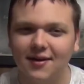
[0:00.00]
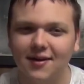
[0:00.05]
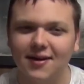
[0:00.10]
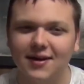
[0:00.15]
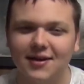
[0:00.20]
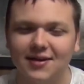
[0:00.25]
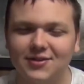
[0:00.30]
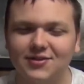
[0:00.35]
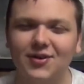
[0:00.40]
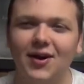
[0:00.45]

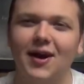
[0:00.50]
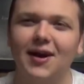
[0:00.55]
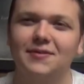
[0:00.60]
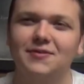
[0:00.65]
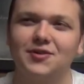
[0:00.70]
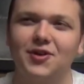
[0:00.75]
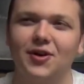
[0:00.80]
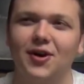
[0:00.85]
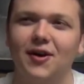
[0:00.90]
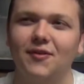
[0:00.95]
He
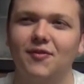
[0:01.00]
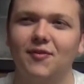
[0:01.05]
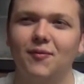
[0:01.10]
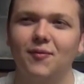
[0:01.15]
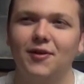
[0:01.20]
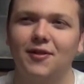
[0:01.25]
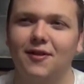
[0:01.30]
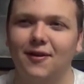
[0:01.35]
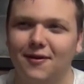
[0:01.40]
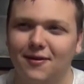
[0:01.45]
drives off and
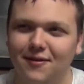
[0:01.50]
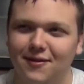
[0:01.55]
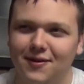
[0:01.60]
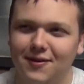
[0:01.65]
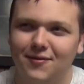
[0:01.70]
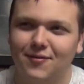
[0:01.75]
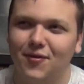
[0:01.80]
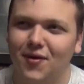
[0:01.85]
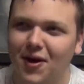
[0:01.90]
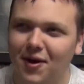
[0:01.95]
we luckily
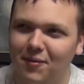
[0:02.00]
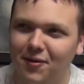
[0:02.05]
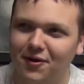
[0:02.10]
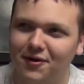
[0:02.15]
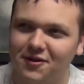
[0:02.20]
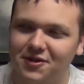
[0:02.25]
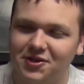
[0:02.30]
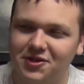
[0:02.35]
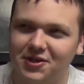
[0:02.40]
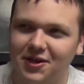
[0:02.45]
grab all
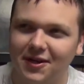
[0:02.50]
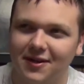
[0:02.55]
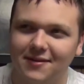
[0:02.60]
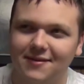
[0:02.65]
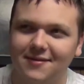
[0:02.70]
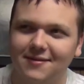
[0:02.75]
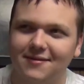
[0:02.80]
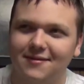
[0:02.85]
our shit.